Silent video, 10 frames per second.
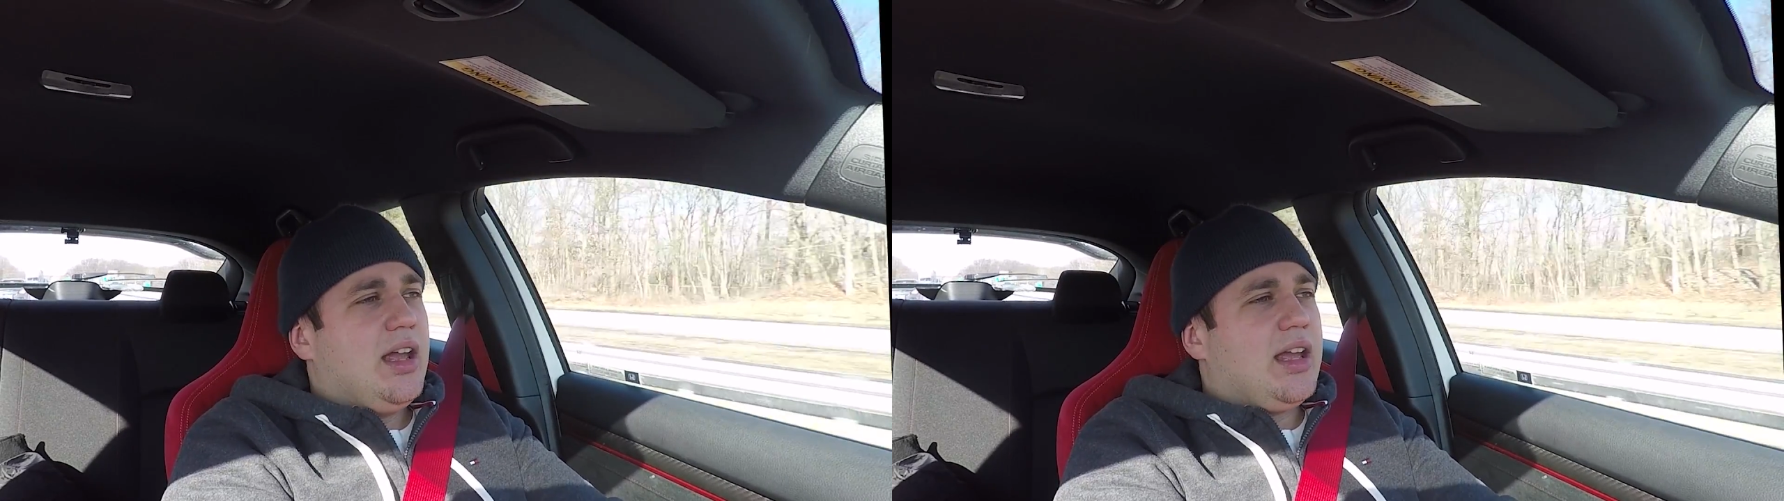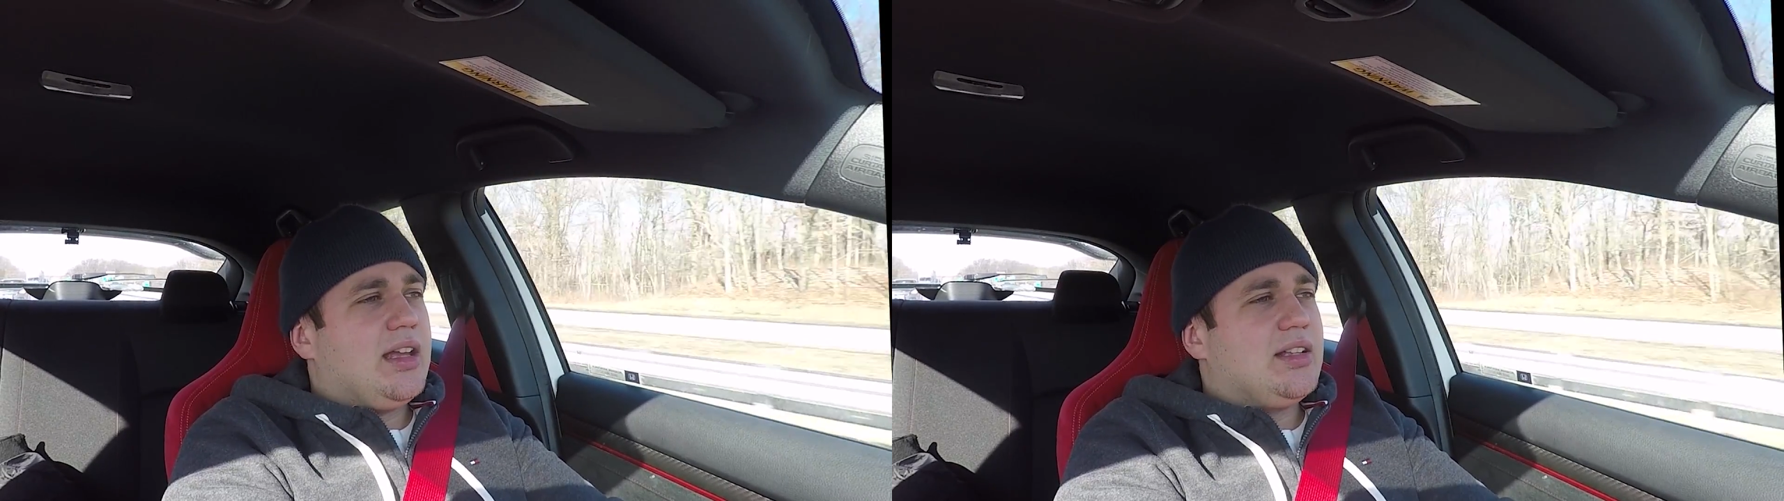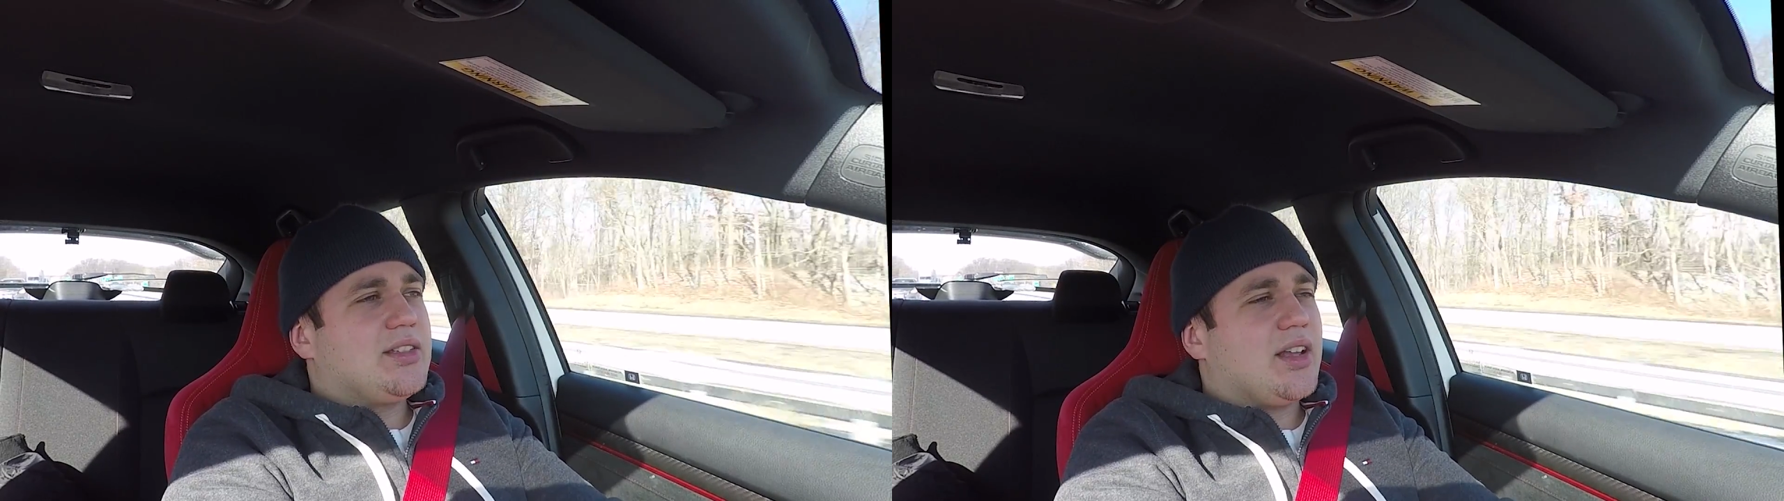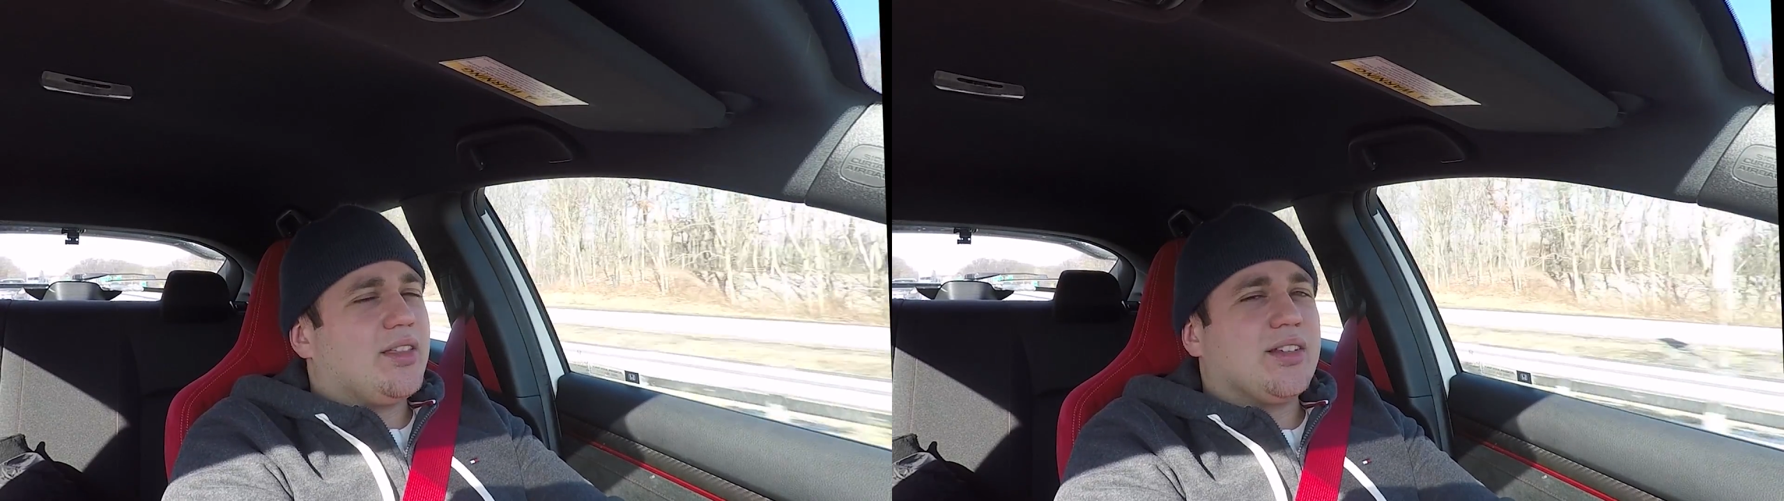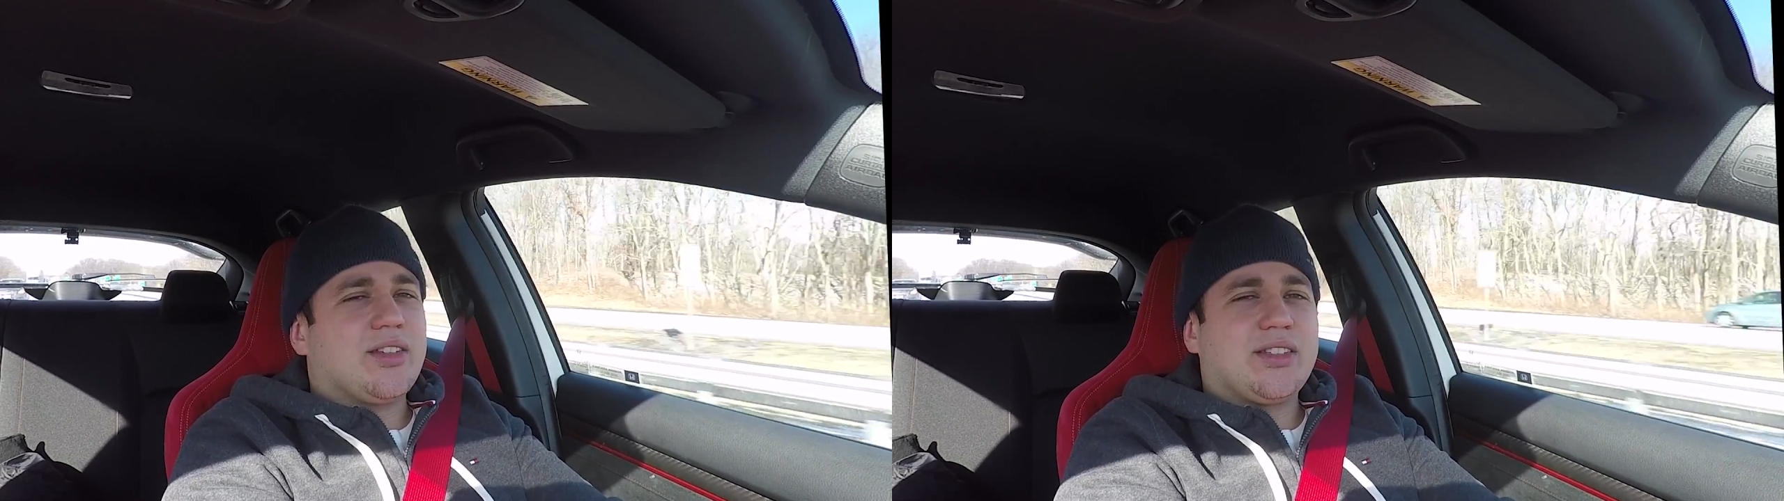is
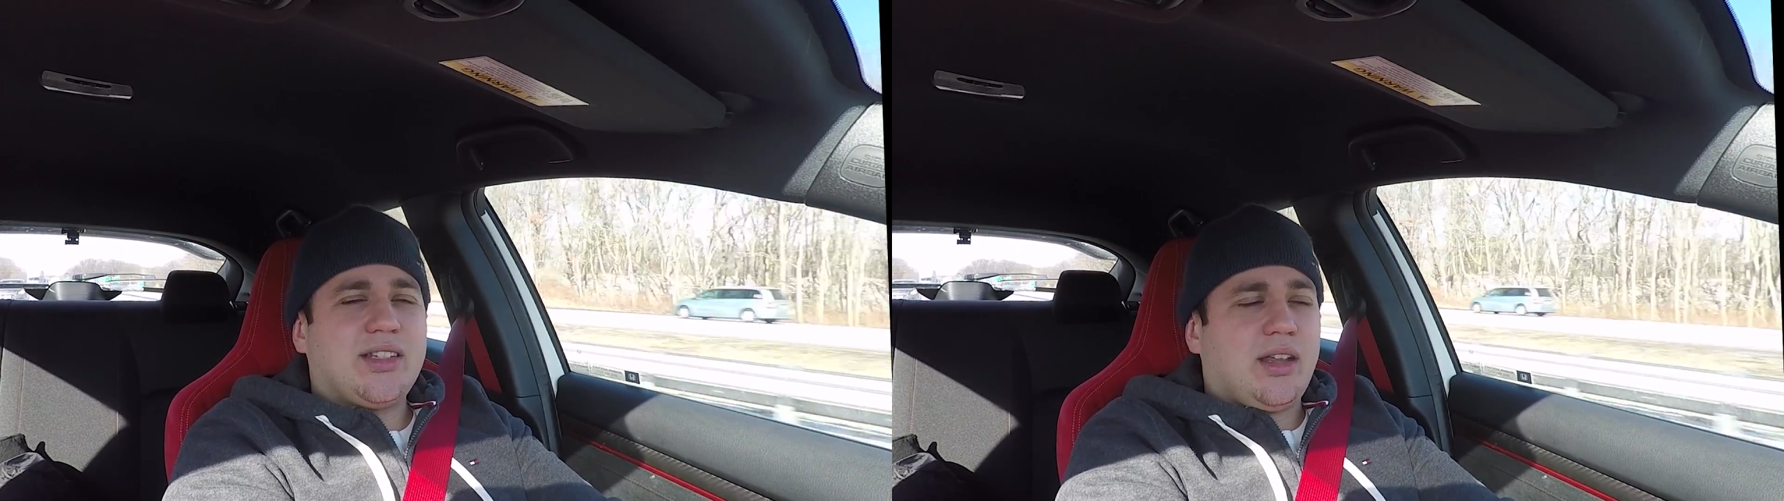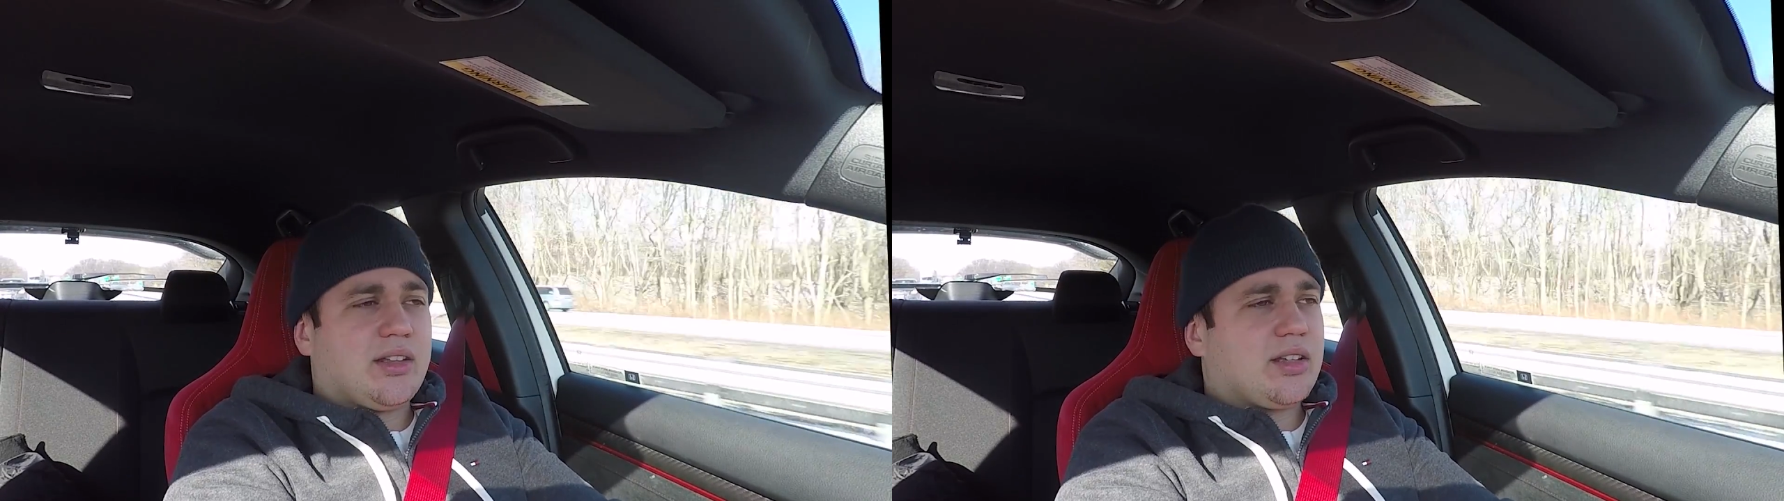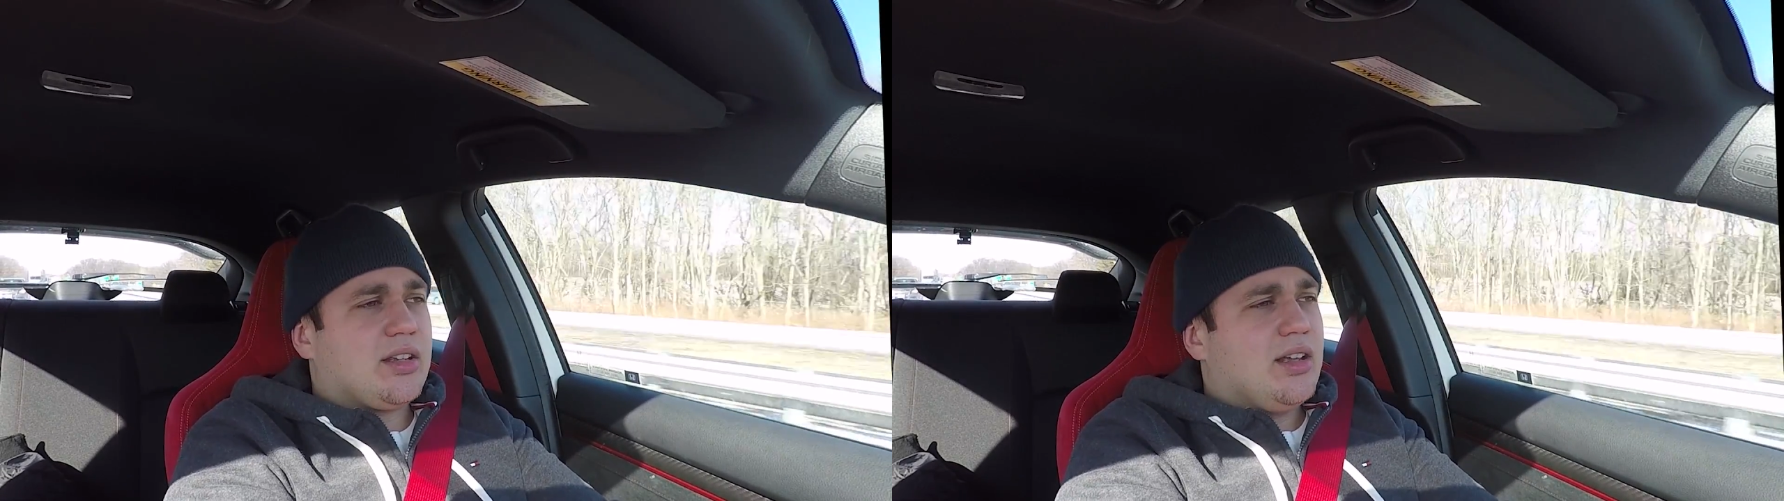the seat.